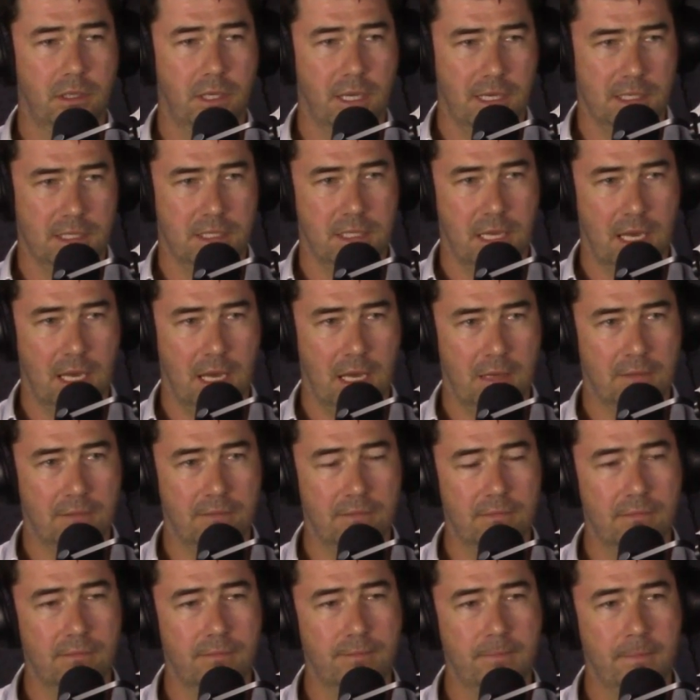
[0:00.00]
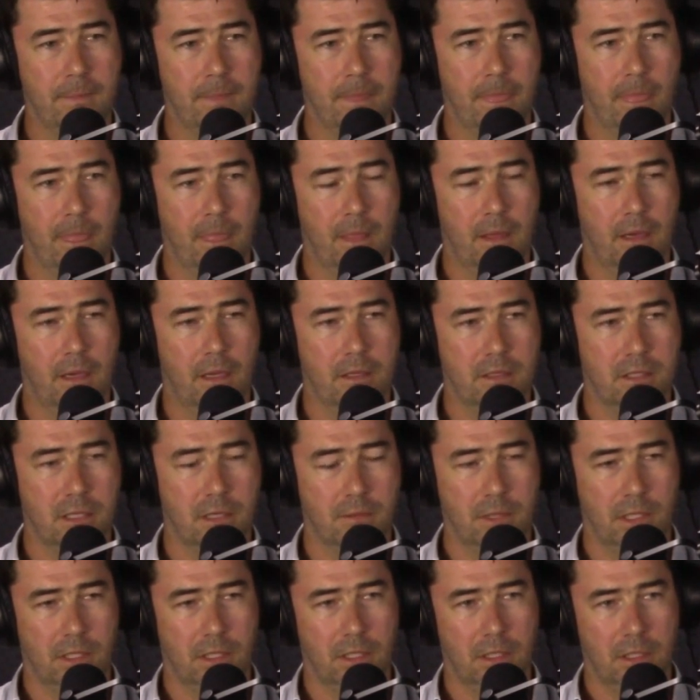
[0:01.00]
It's there. And so
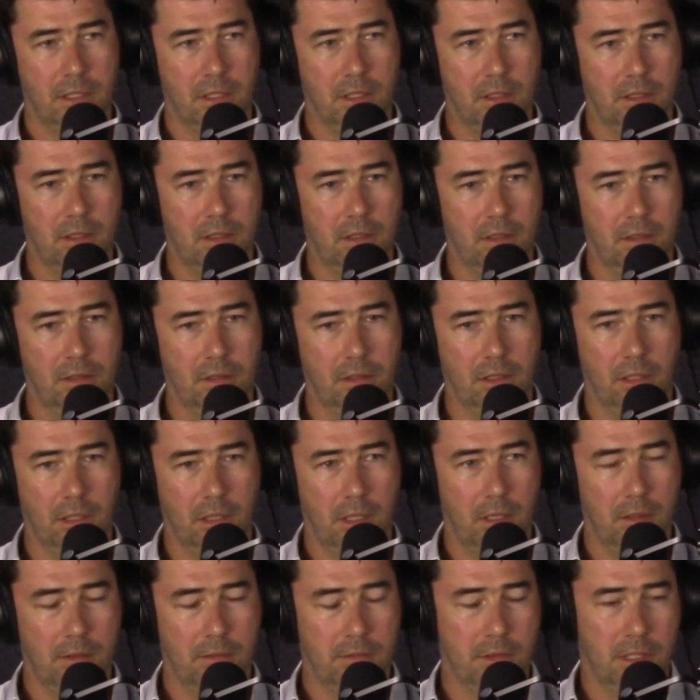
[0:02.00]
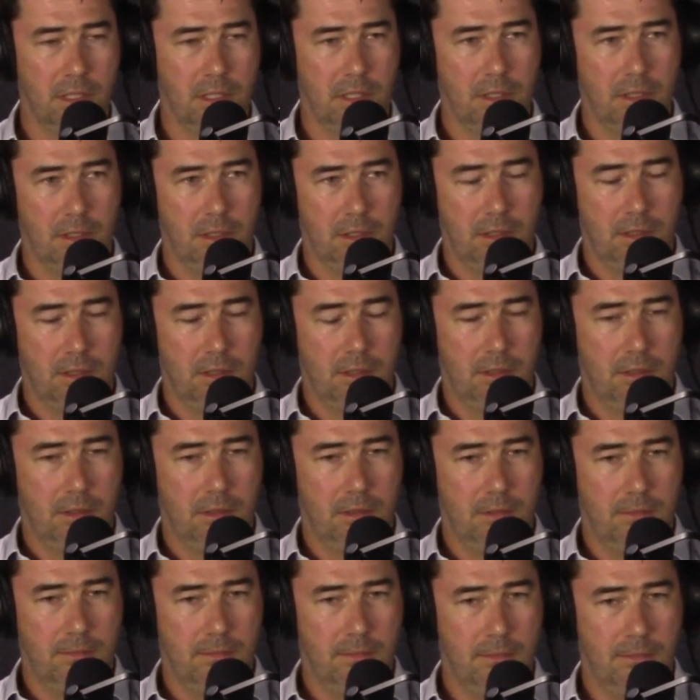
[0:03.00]
we can, you know,
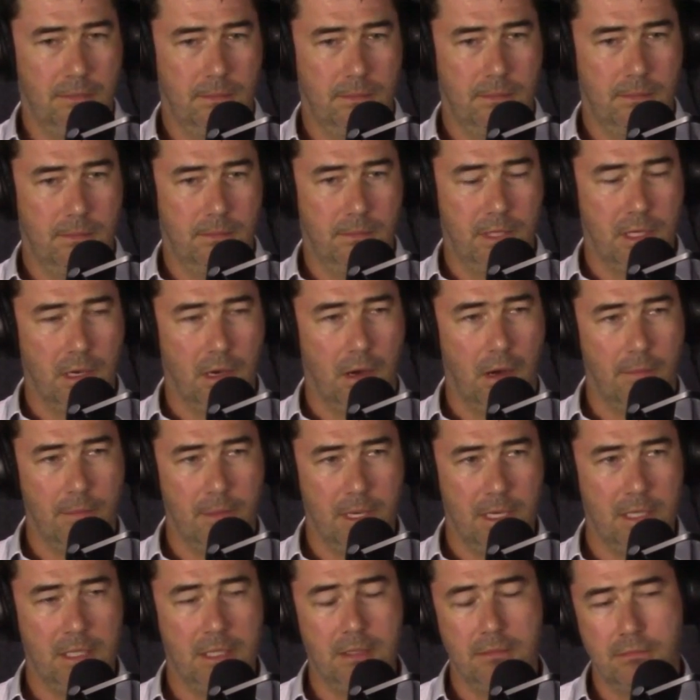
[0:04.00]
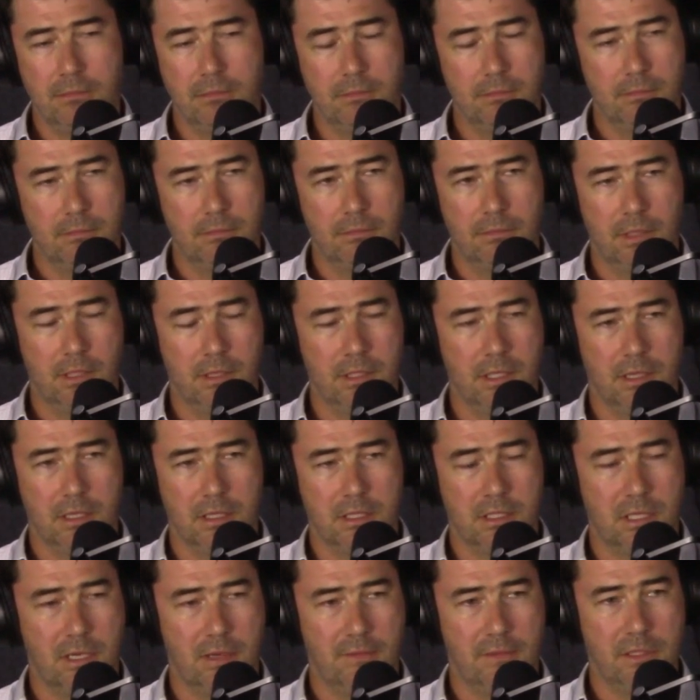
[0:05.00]
the army and the other
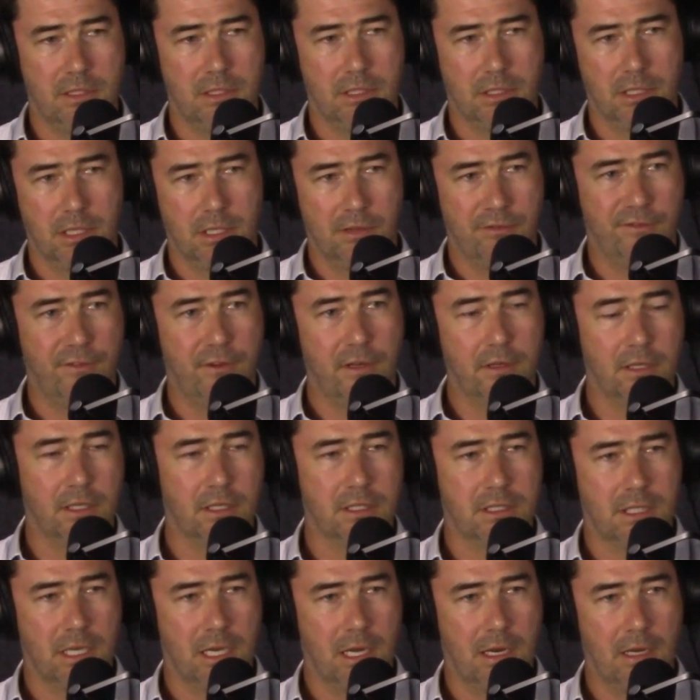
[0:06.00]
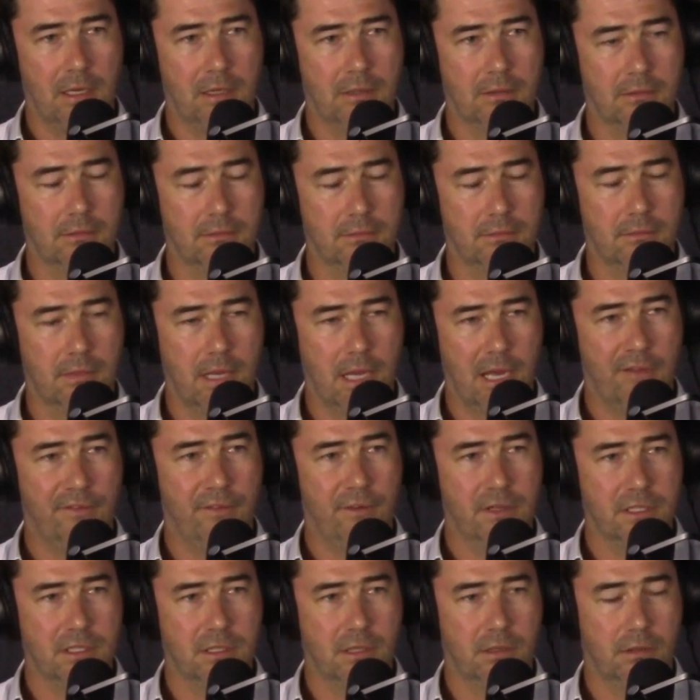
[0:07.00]
service can focus their
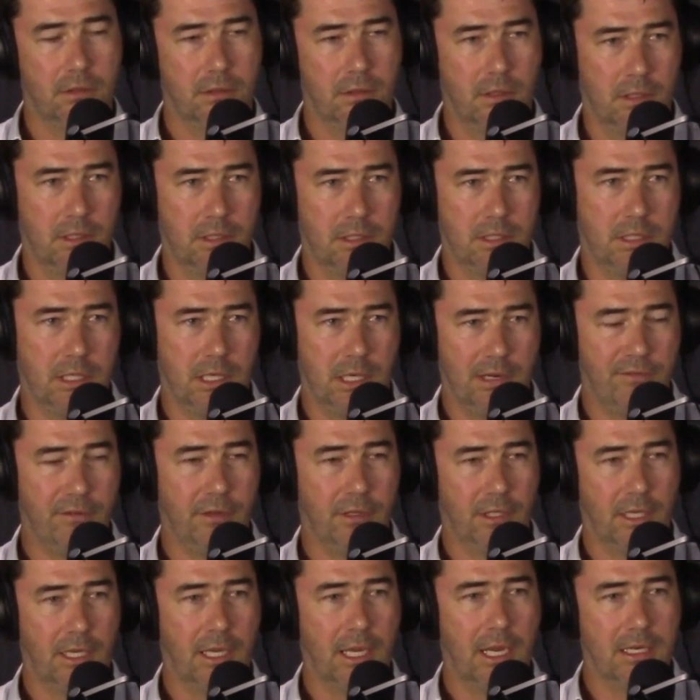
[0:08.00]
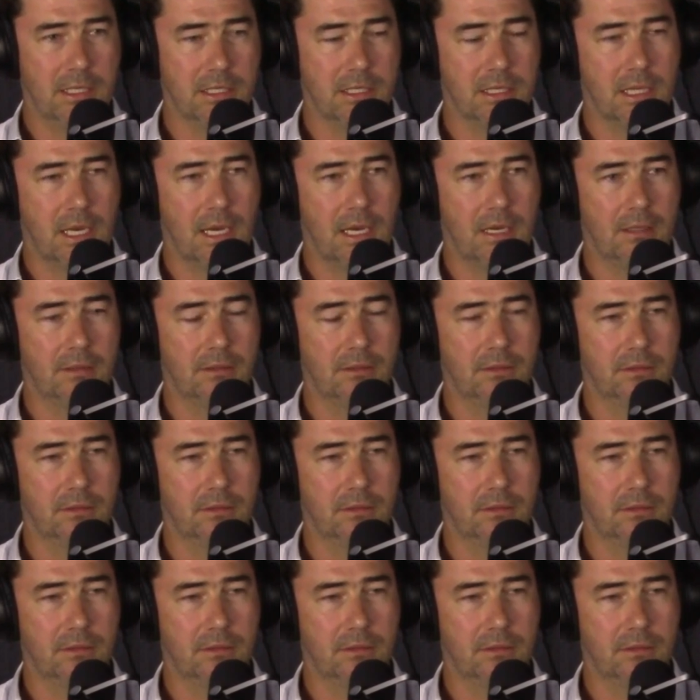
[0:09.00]
efforts on delivering against that